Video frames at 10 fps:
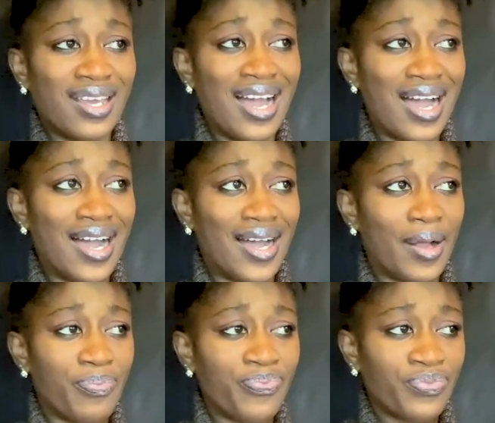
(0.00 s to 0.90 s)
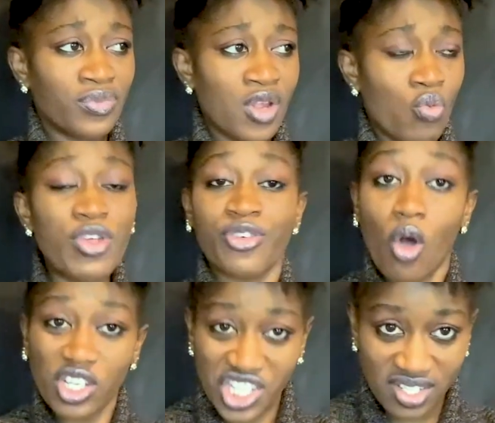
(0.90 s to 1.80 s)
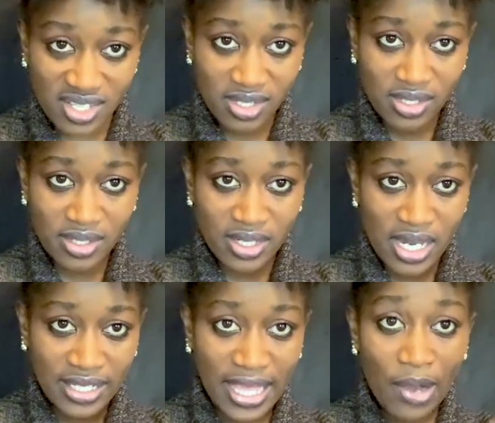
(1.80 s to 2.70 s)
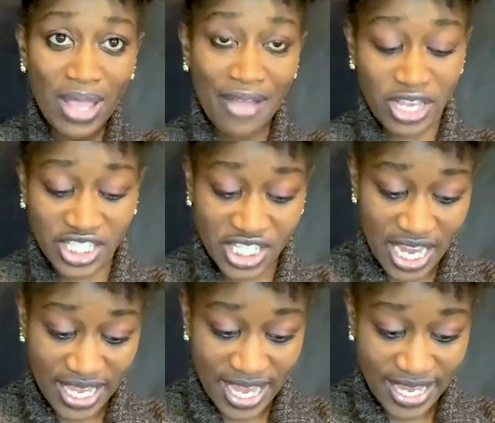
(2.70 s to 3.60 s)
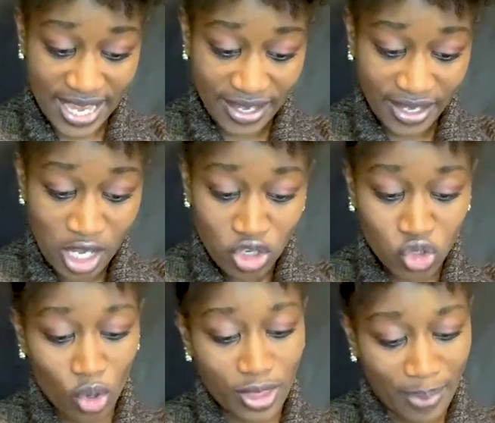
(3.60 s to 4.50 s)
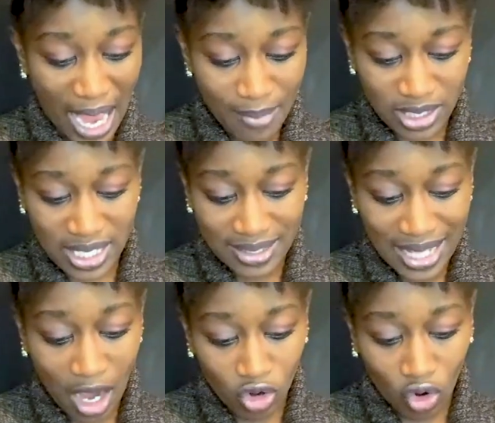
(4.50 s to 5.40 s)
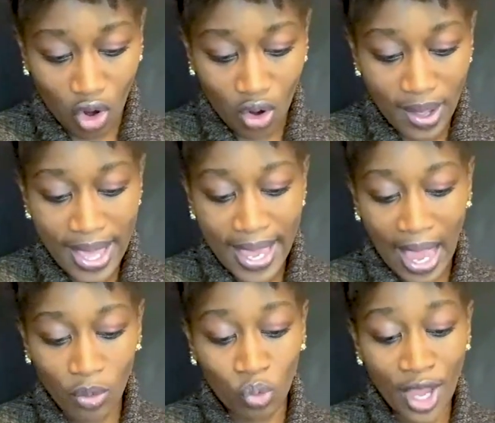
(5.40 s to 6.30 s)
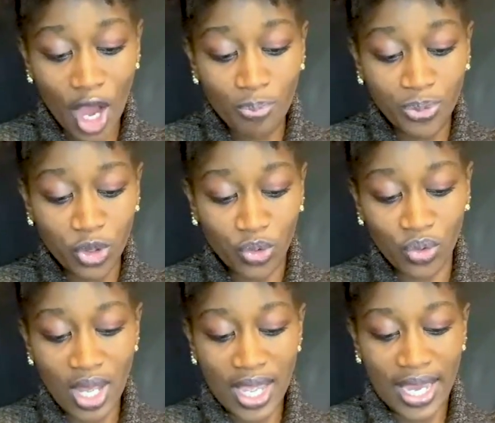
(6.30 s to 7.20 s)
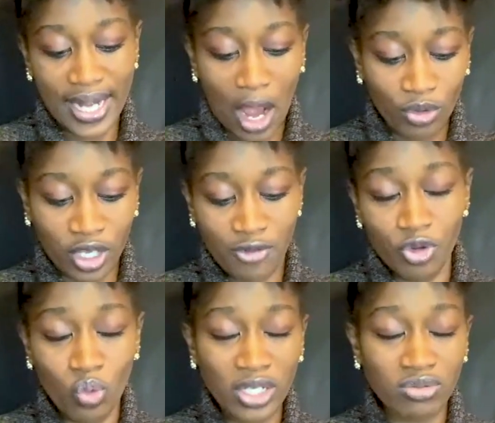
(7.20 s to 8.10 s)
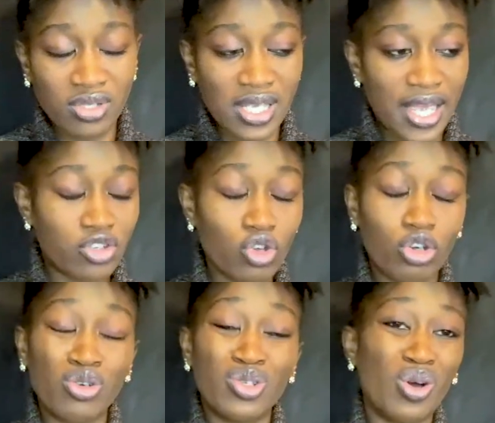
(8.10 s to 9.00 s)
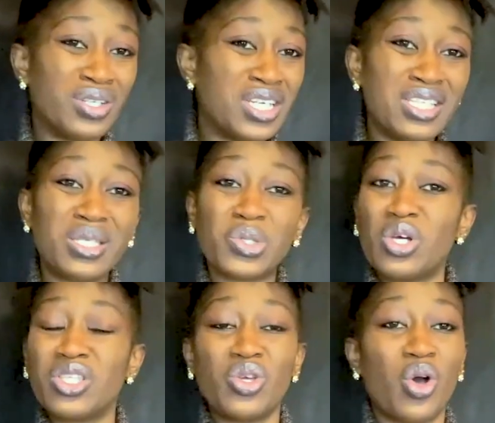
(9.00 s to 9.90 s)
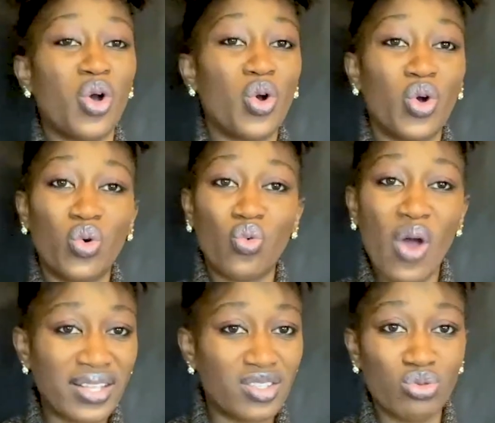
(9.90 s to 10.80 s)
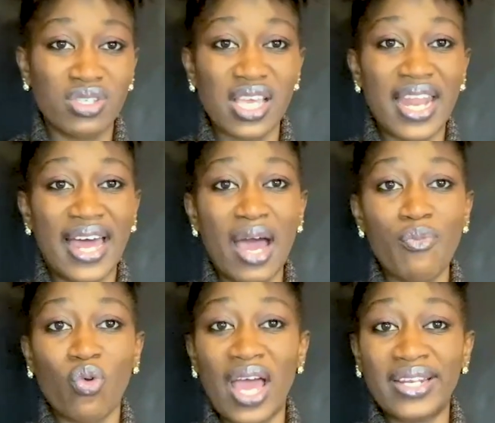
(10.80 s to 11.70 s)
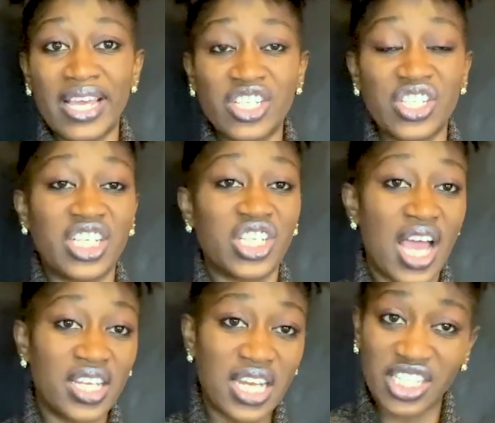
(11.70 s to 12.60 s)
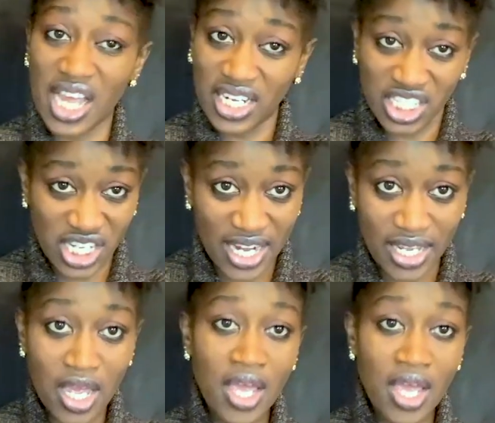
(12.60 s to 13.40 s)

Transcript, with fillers: uh, with cautious. So the Bible says, now go, I will help you and I'll give you what to say. So you don't, it is not your words to say, Naram Kulandesh, Nashan, Nashan, Nashan.